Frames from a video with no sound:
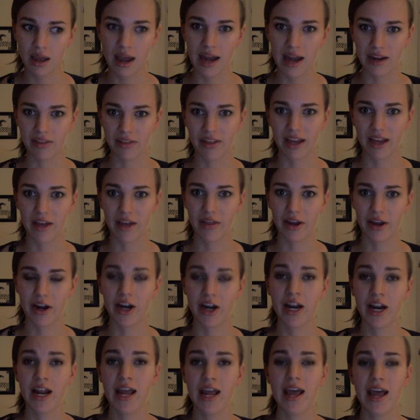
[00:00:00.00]
anything out there
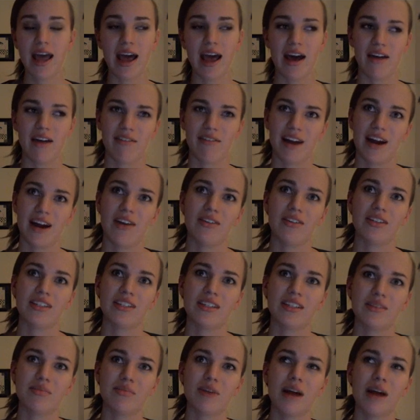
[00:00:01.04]

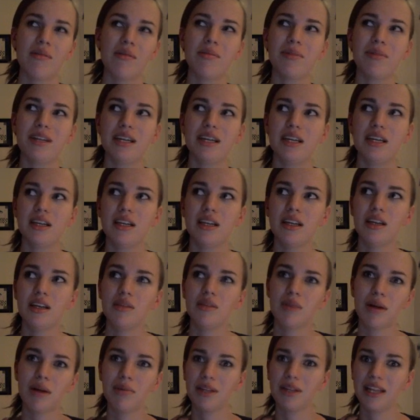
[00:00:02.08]
around probably
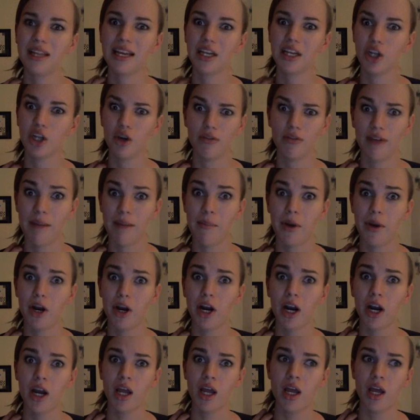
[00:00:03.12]
like
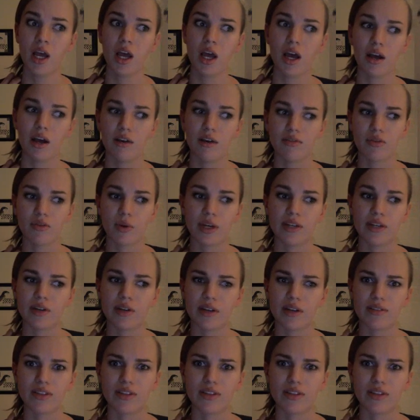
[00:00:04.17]
November of 2012.